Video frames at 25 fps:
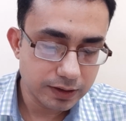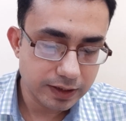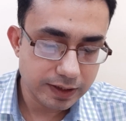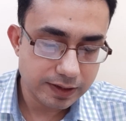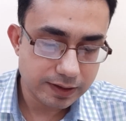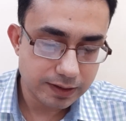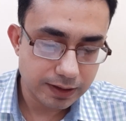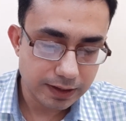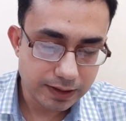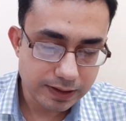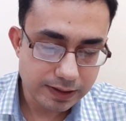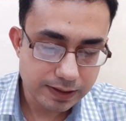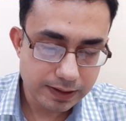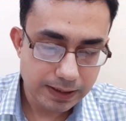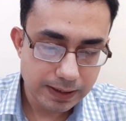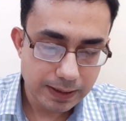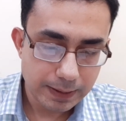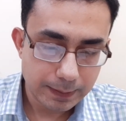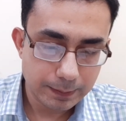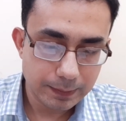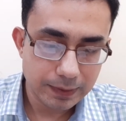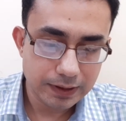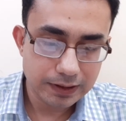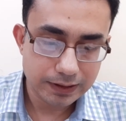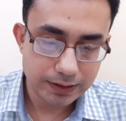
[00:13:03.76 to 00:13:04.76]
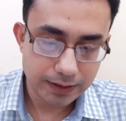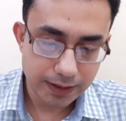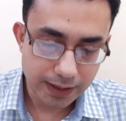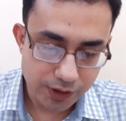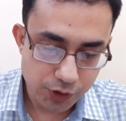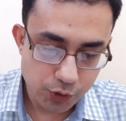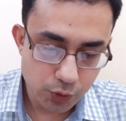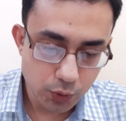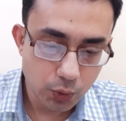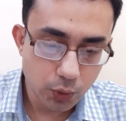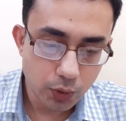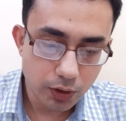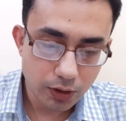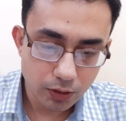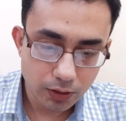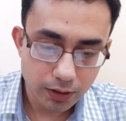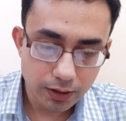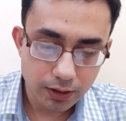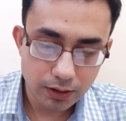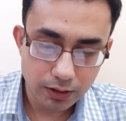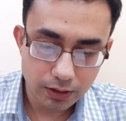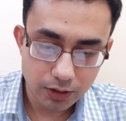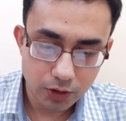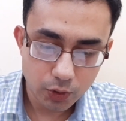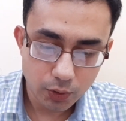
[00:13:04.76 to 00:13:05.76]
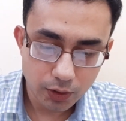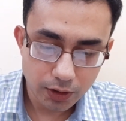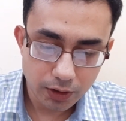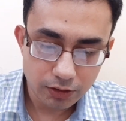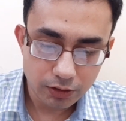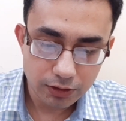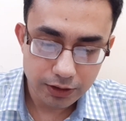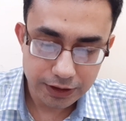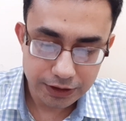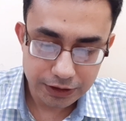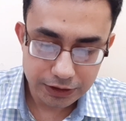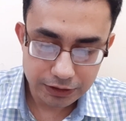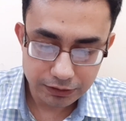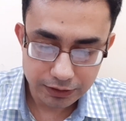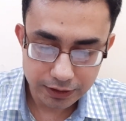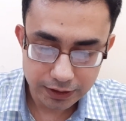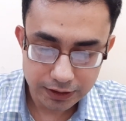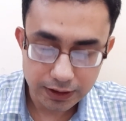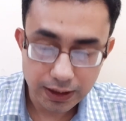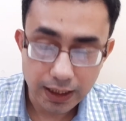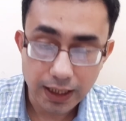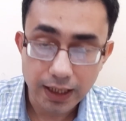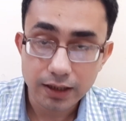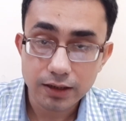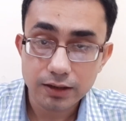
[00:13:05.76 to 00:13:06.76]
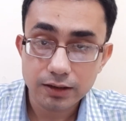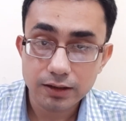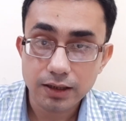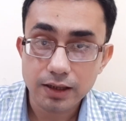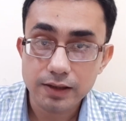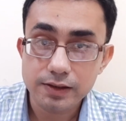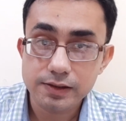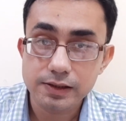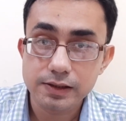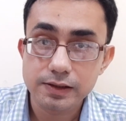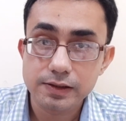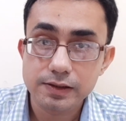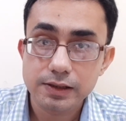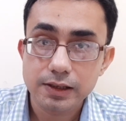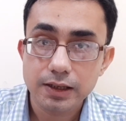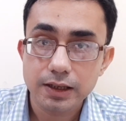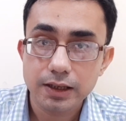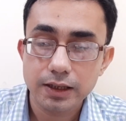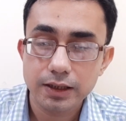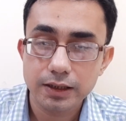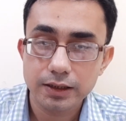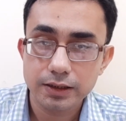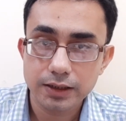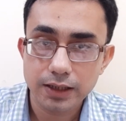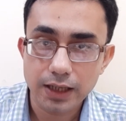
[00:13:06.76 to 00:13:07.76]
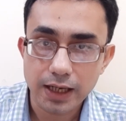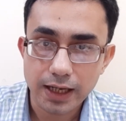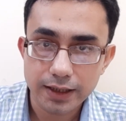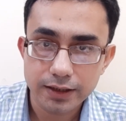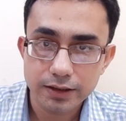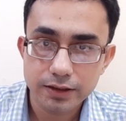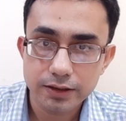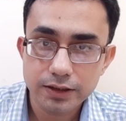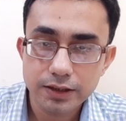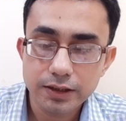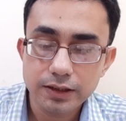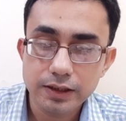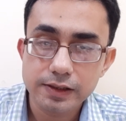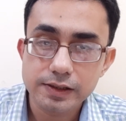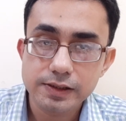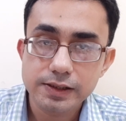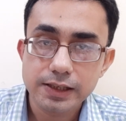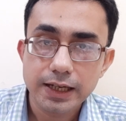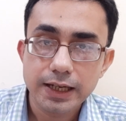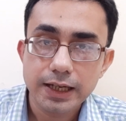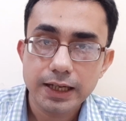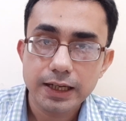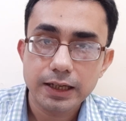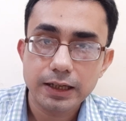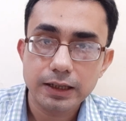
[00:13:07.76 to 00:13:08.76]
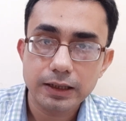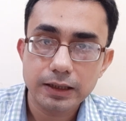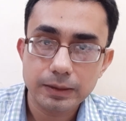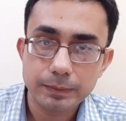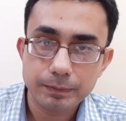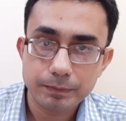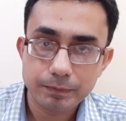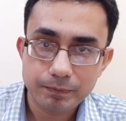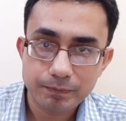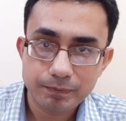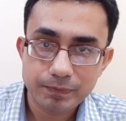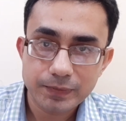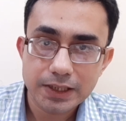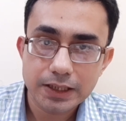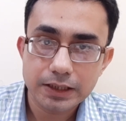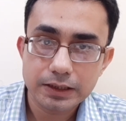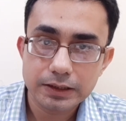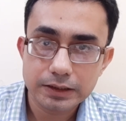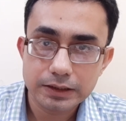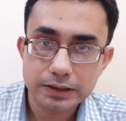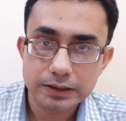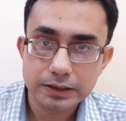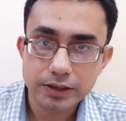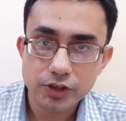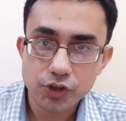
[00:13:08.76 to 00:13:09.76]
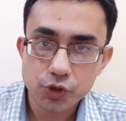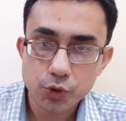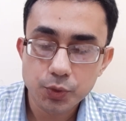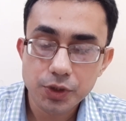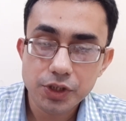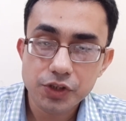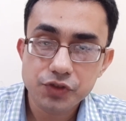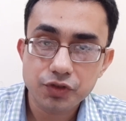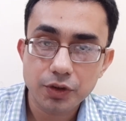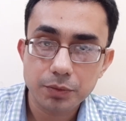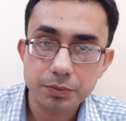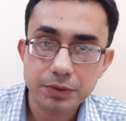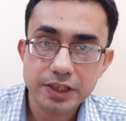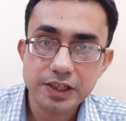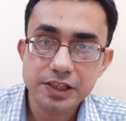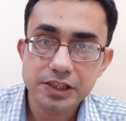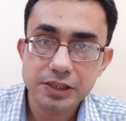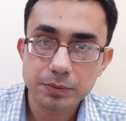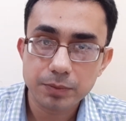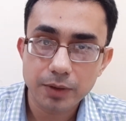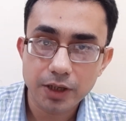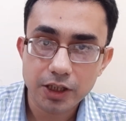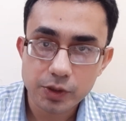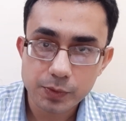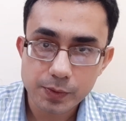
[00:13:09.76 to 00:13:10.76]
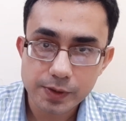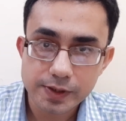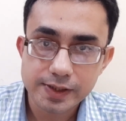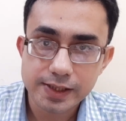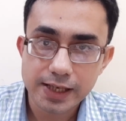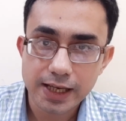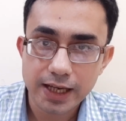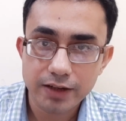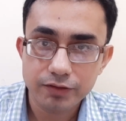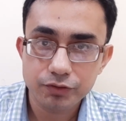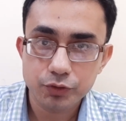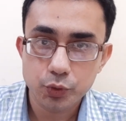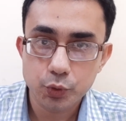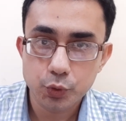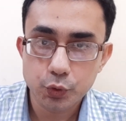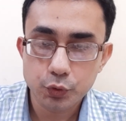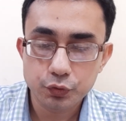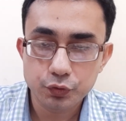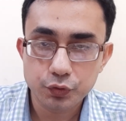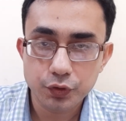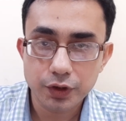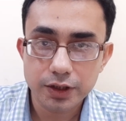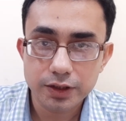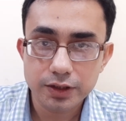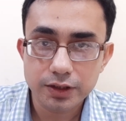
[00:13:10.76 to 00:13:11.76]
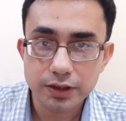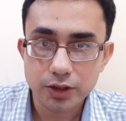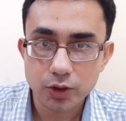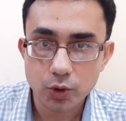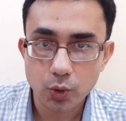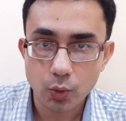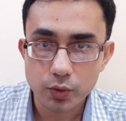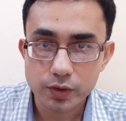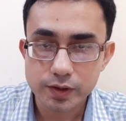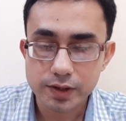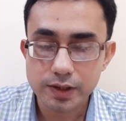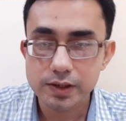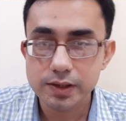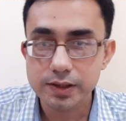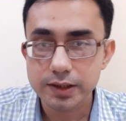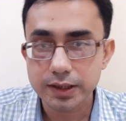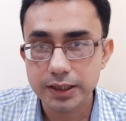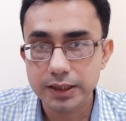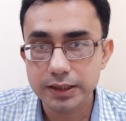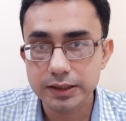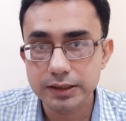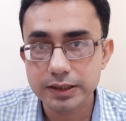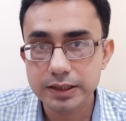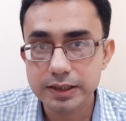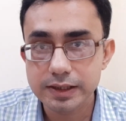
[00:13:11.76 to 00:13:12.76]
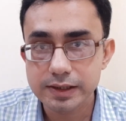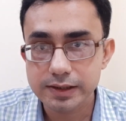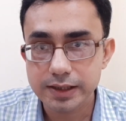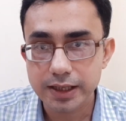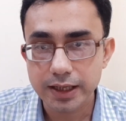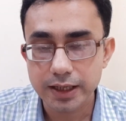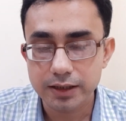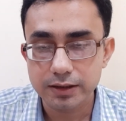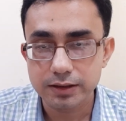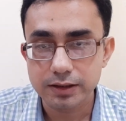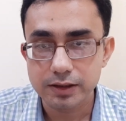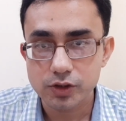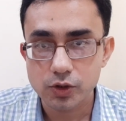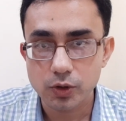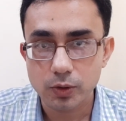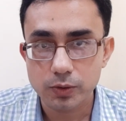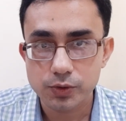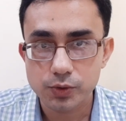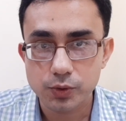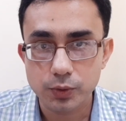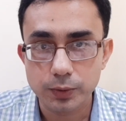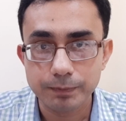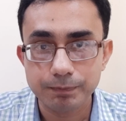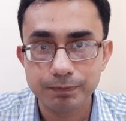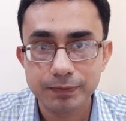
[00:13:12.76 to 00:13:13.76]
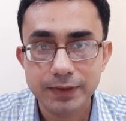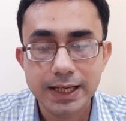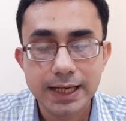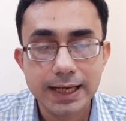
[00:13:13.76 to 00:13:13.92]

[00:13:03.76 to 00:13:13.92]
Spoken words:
these things, but as you go along in the higher classes and in the higher years, the students from these departments have to do further courses in these areas also.